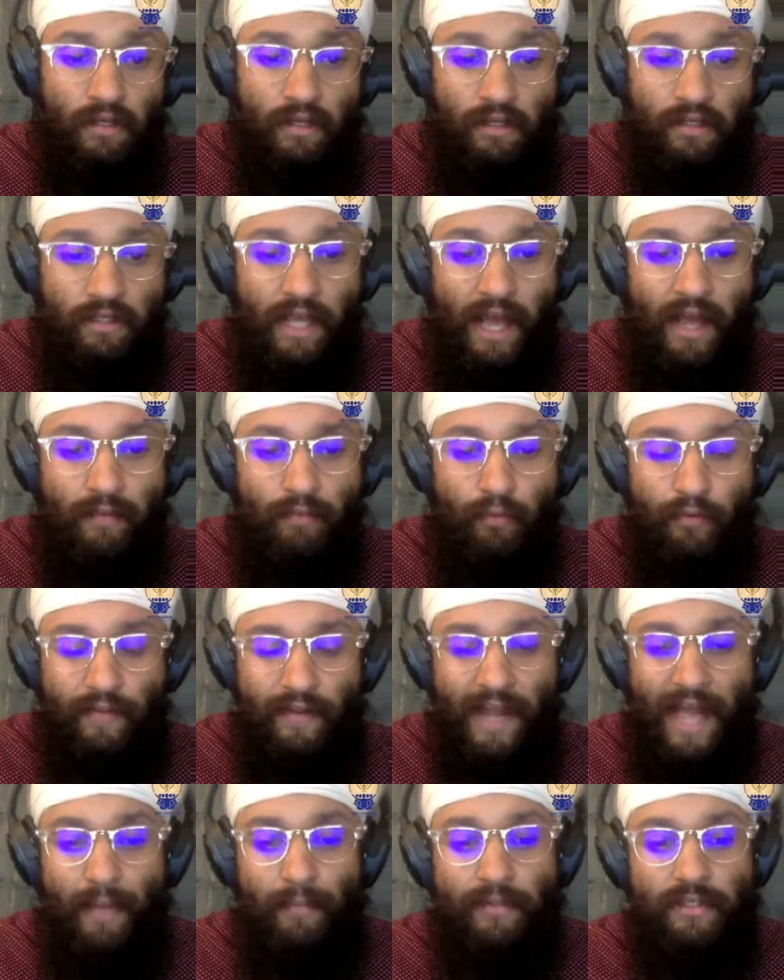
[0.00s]
Yeah, more than
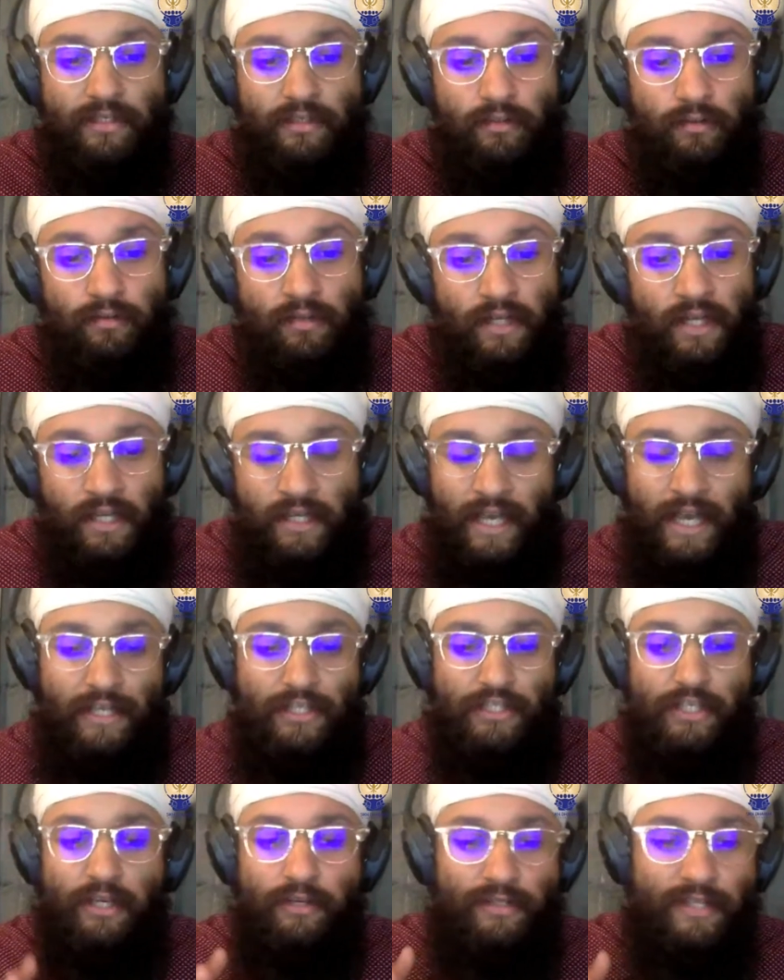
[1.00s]
happy to. Yeah,
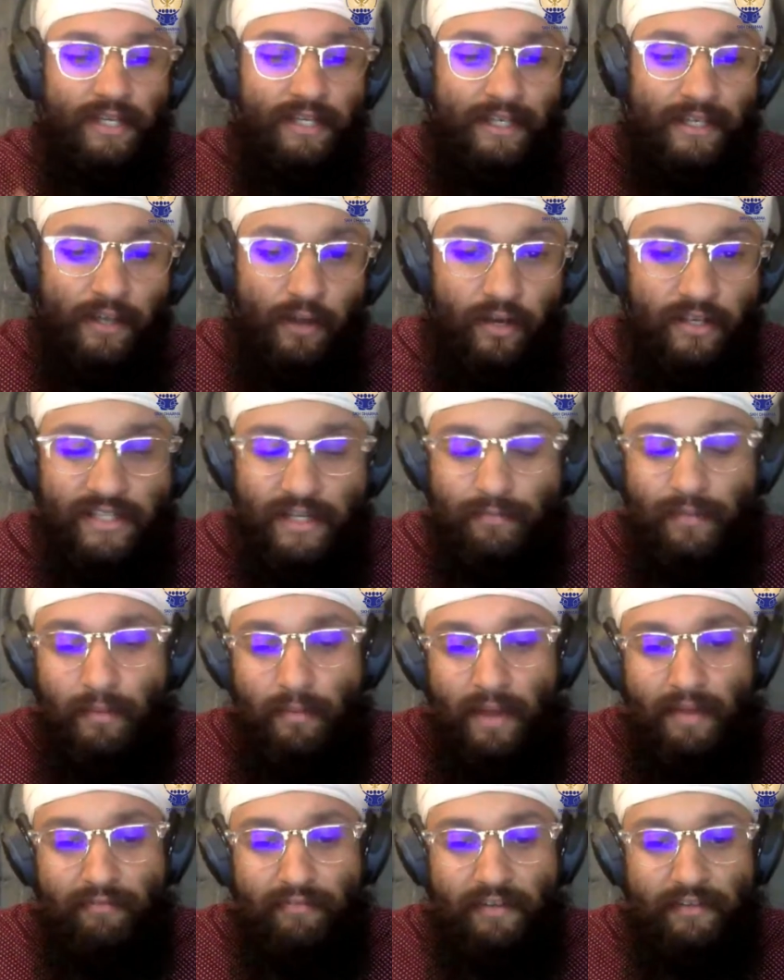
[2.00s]
excuse any noise. I'm at
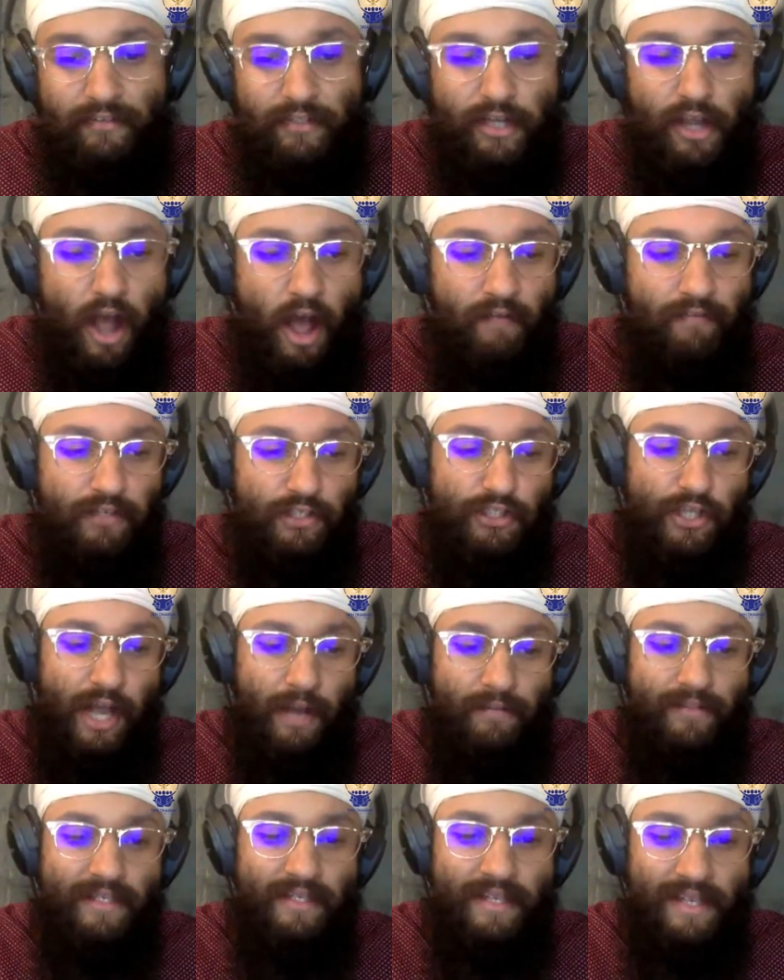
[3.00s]
my favorite coffee
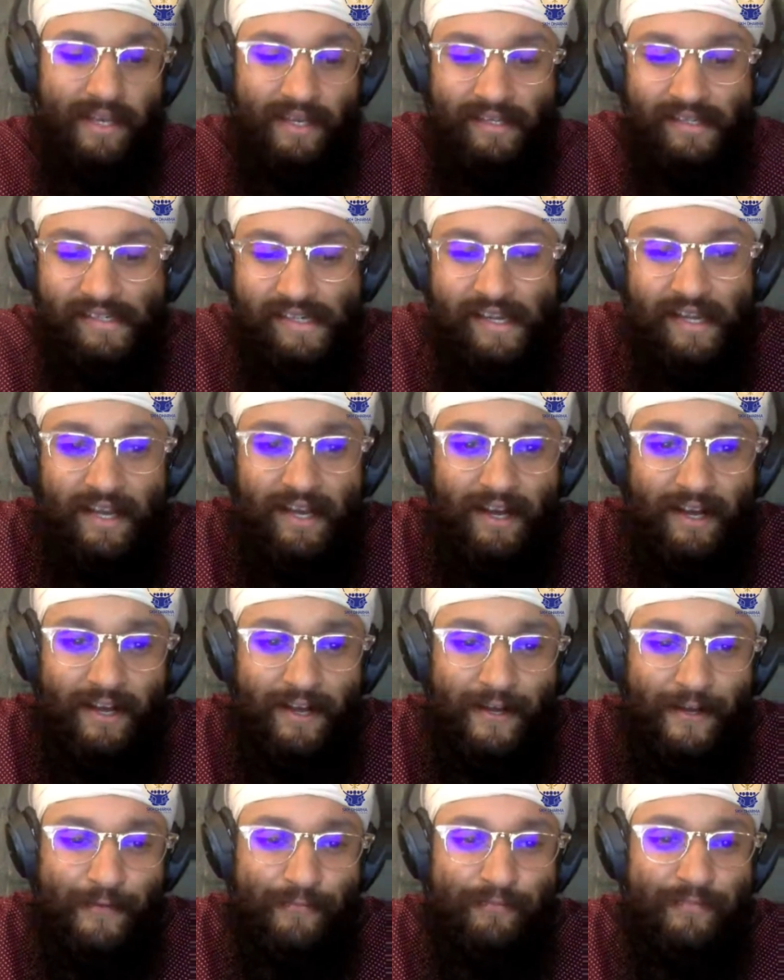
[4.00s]
shop today.
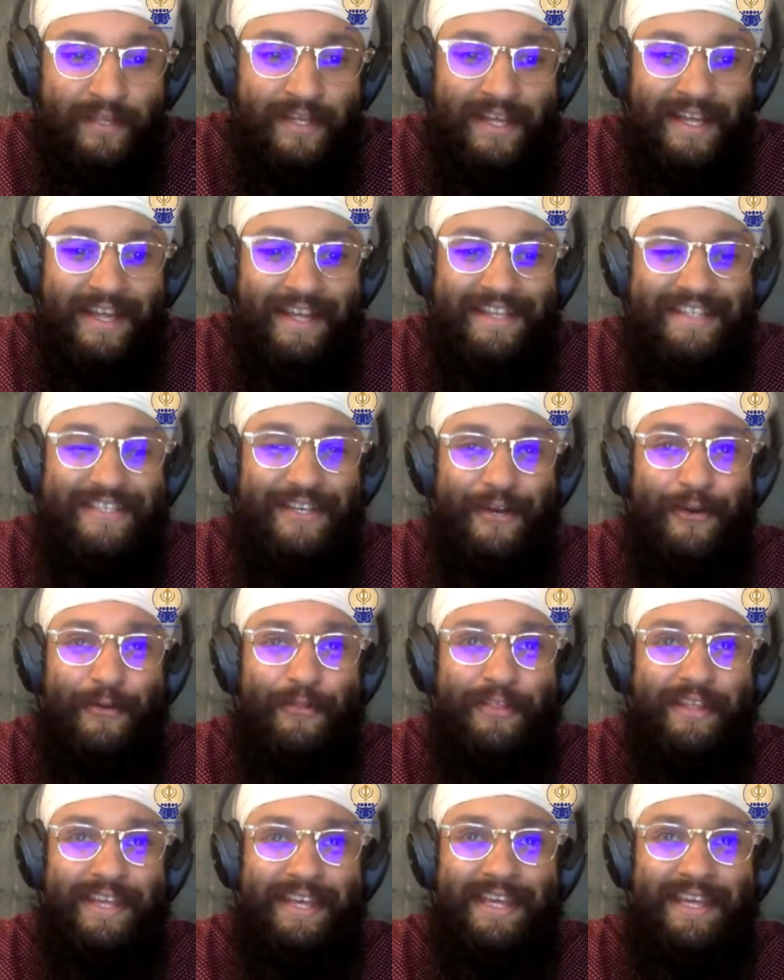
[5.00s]
I'll
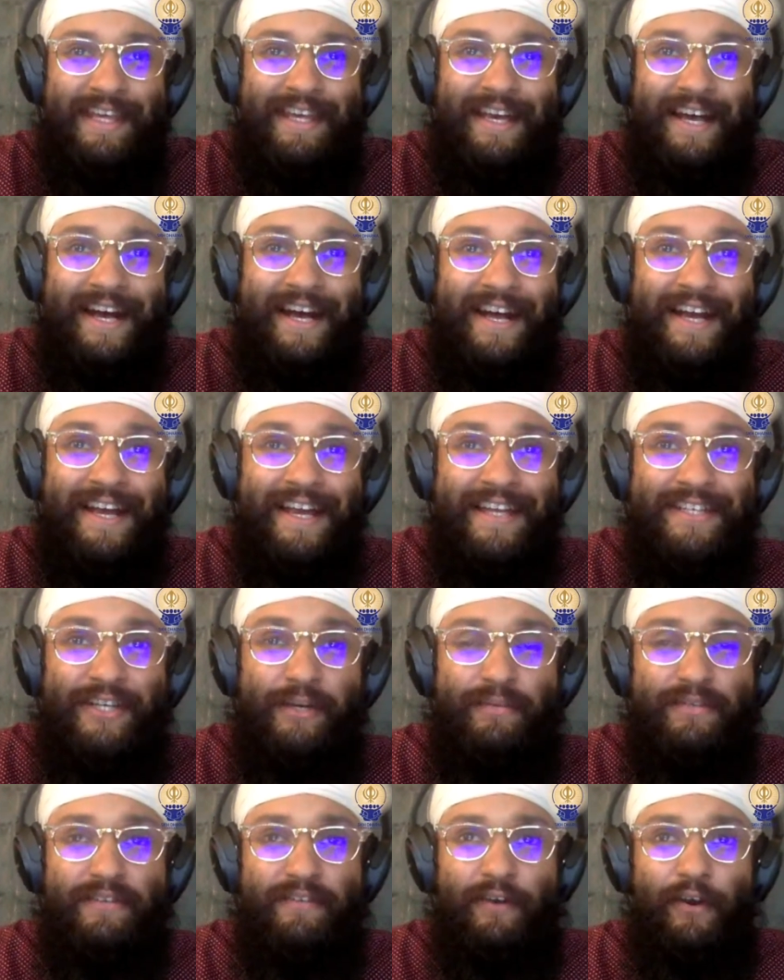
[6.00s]

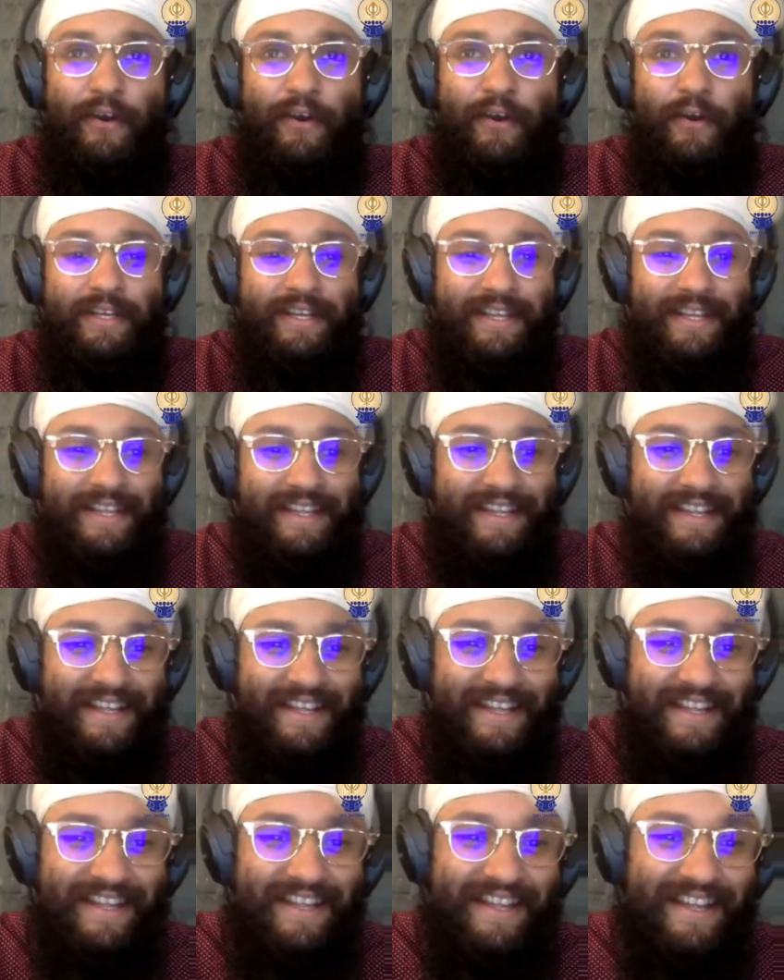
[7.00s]
take a double
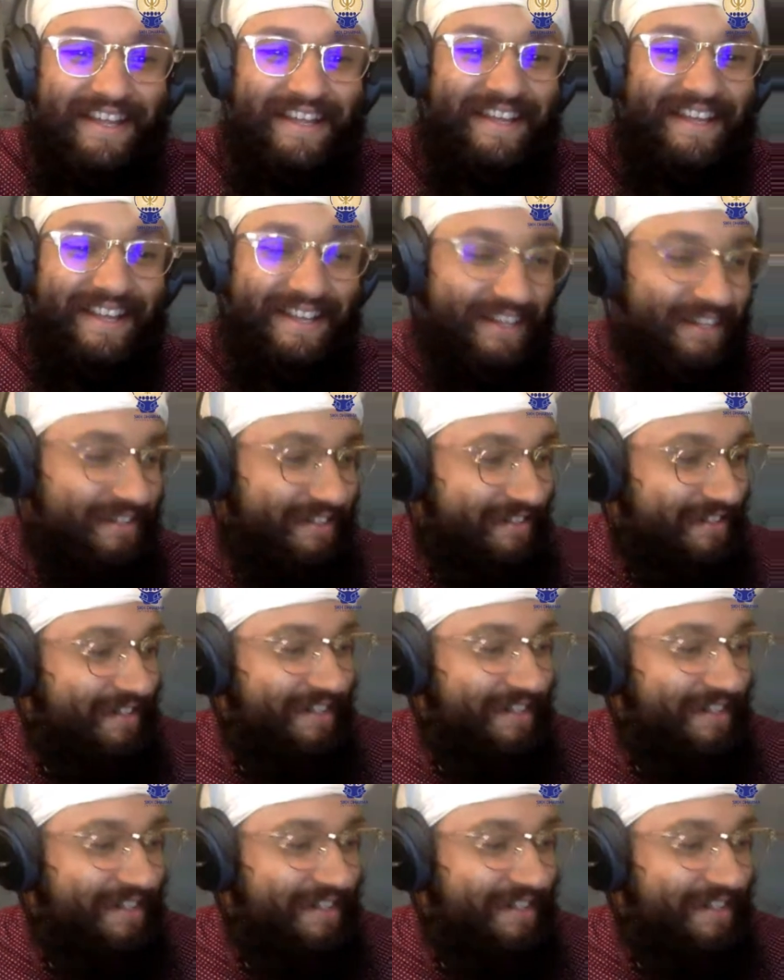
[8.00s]
espresso if you've got it.